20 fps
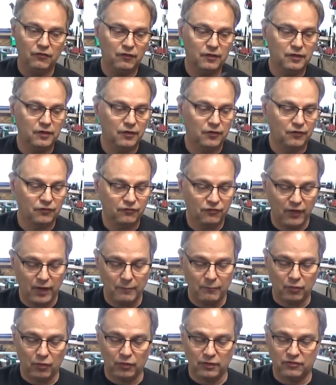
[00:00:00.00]
your
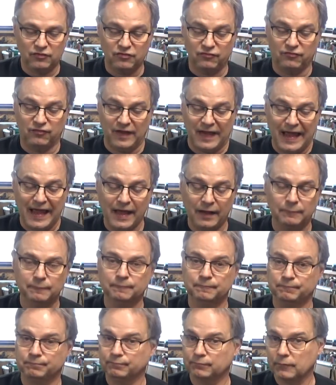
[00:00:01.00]
fretboard's
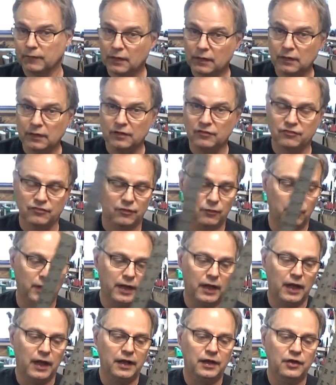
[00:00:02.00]
flat, at least the
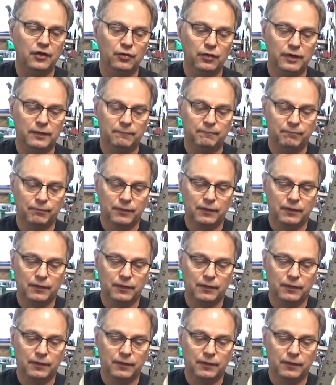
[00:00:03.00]
way I do it.